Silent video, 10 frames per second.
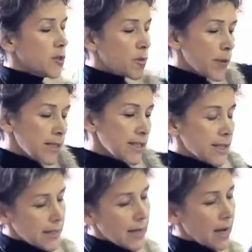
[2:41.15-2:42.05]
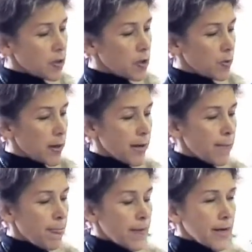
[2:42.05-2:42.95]
So basically that's how Sube
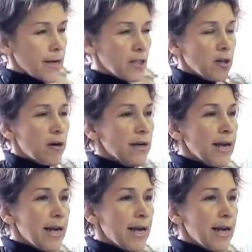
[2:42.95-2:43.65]
got started,